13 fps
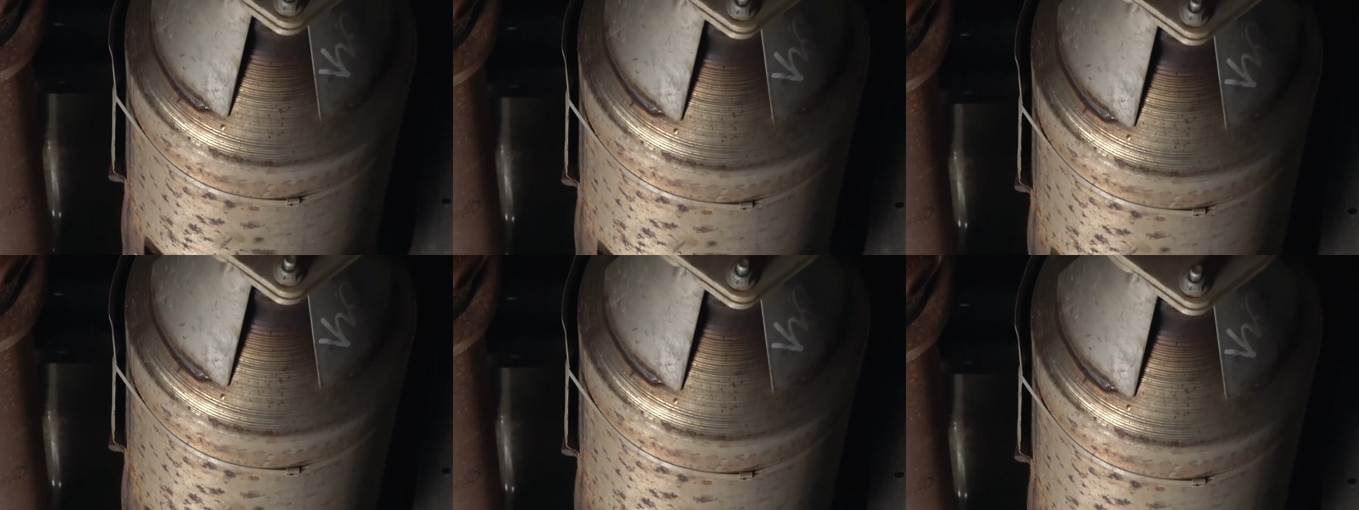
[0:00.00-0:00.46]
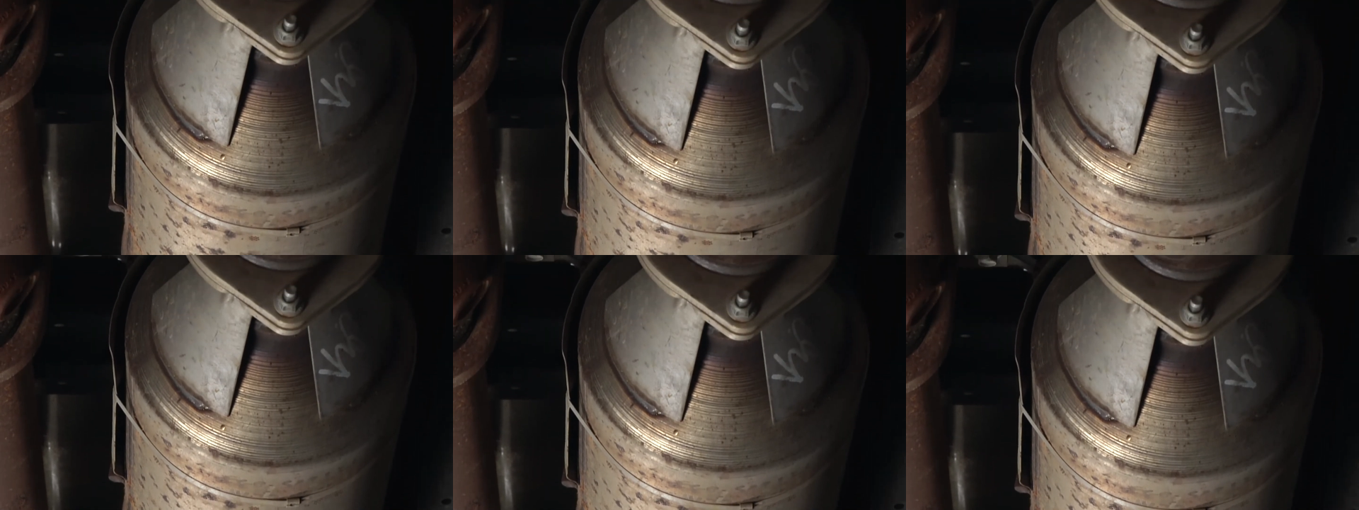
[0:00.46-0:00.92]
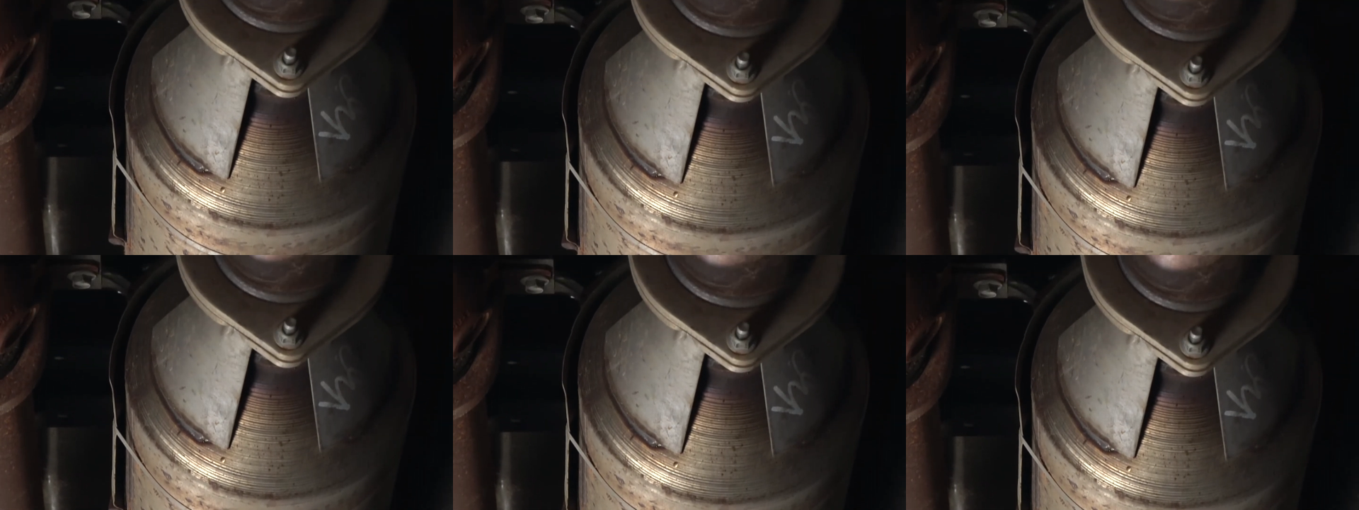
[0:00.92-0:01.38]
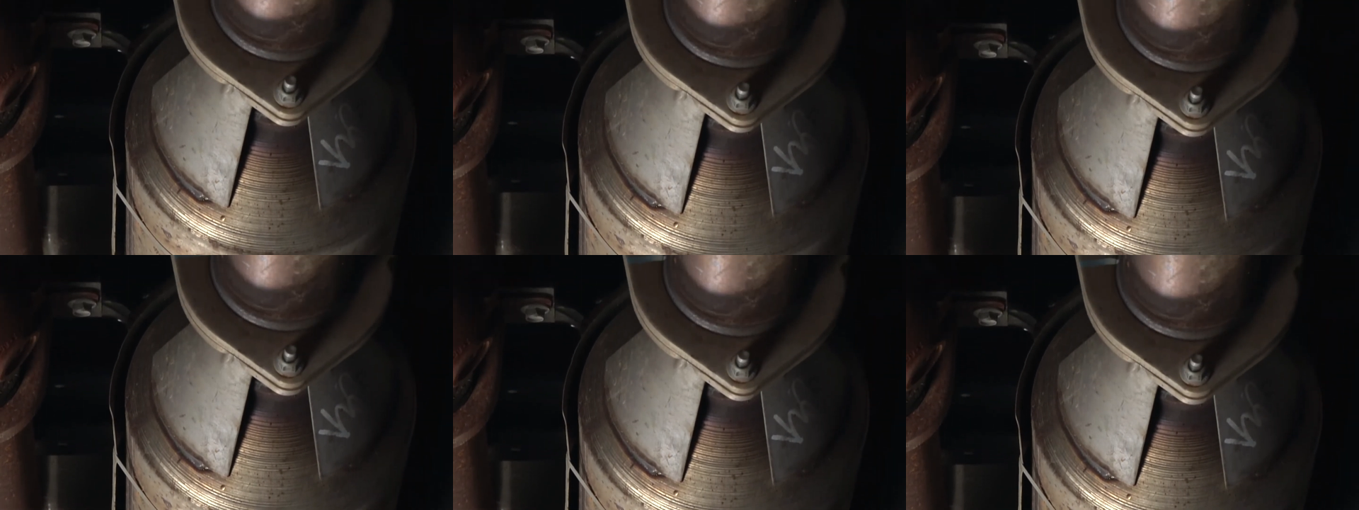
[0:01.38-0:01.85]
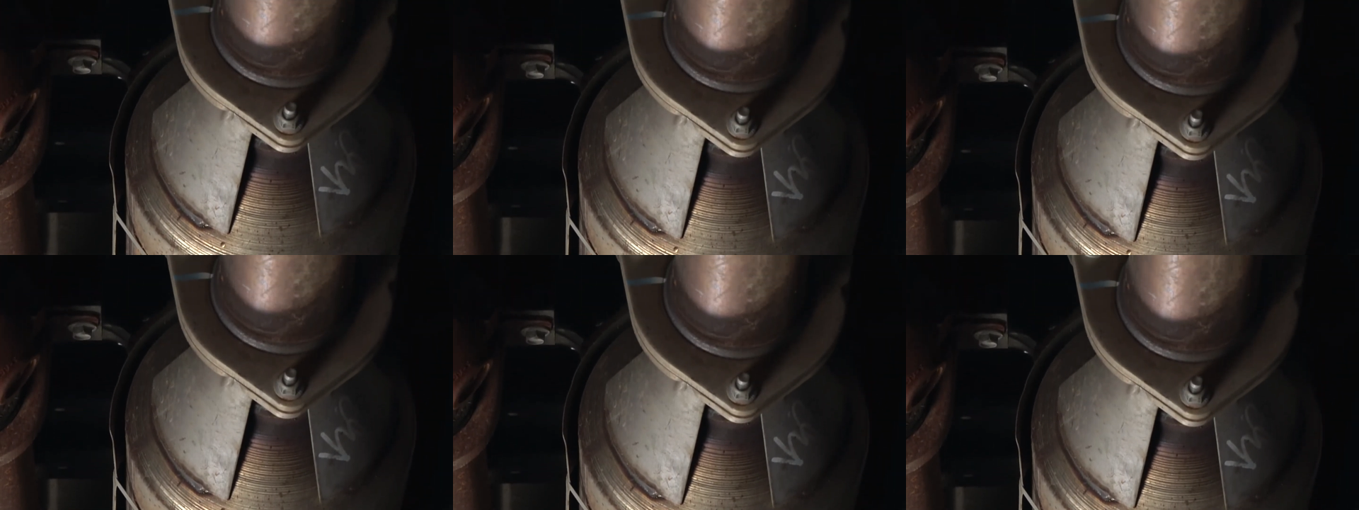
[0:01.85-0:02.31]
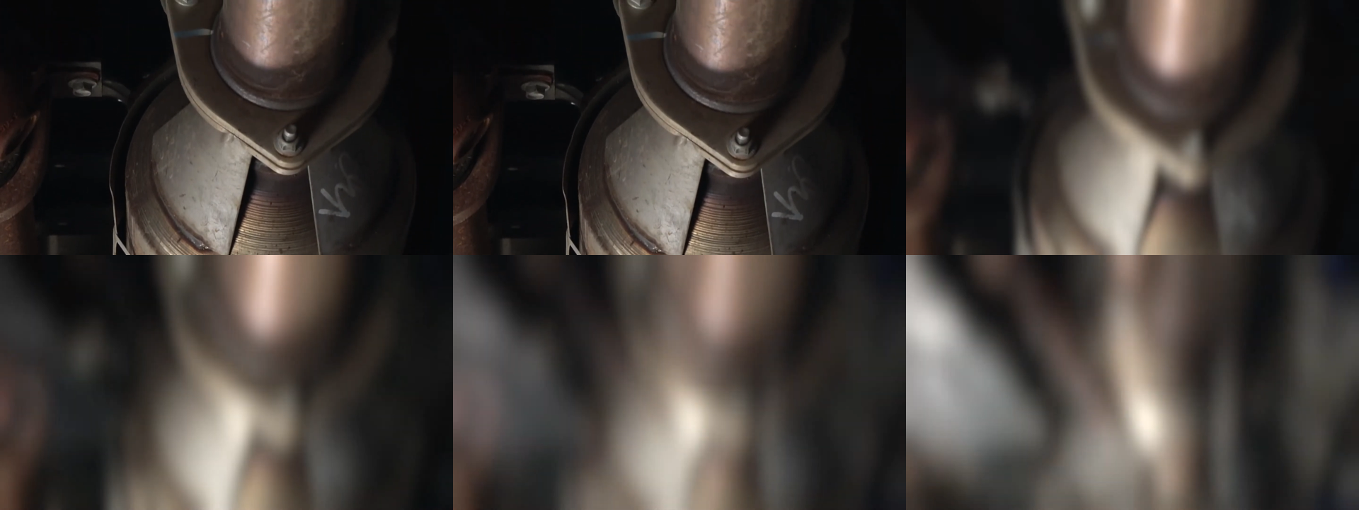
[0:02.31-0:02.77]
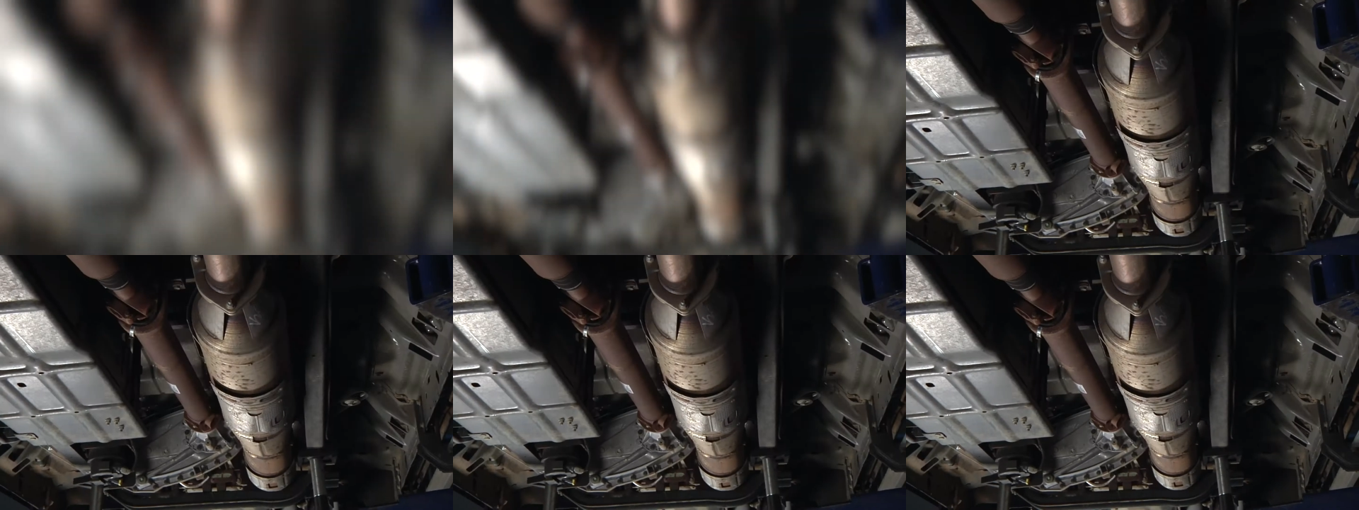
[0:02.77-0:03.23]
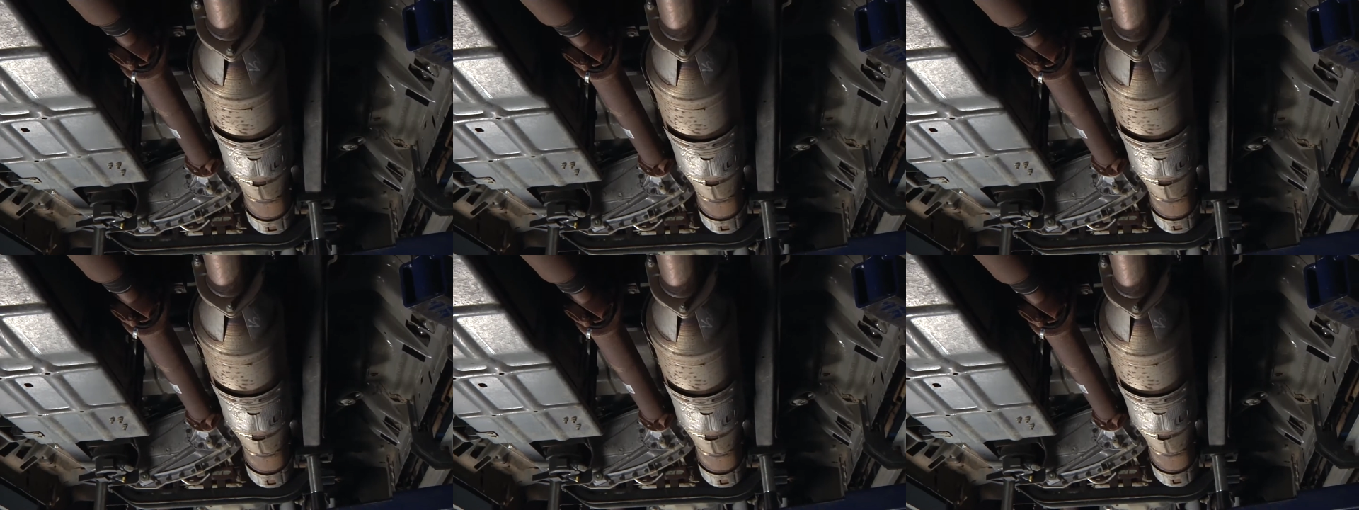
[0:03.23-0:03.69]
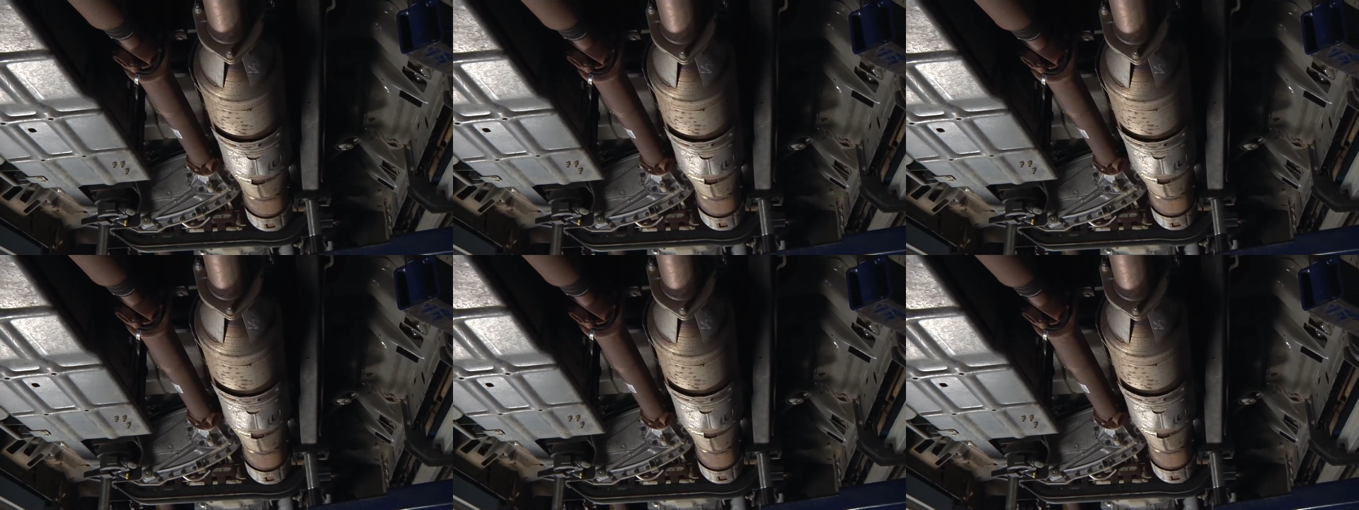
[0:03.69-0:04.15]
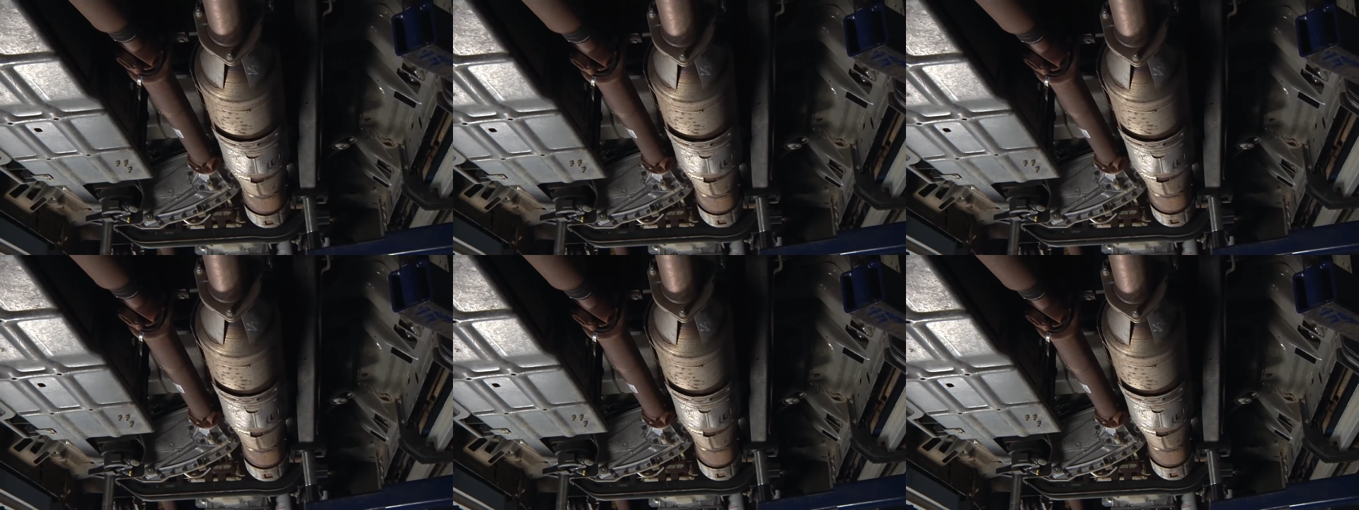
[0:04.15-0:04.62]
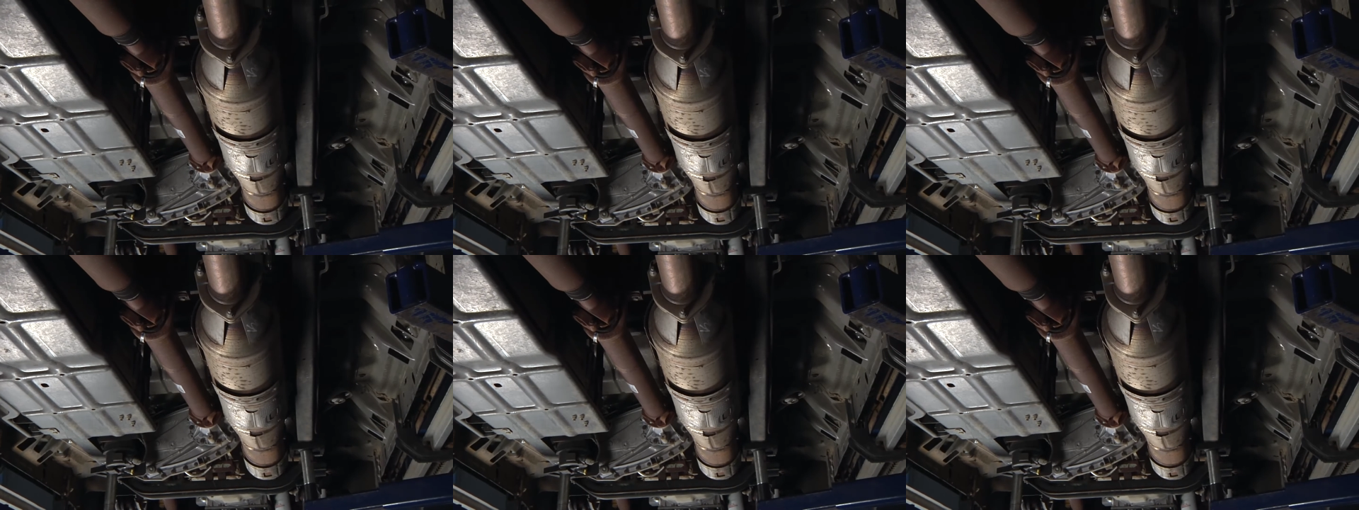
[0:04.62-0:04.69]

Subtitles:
Nobody's mouth can be seen.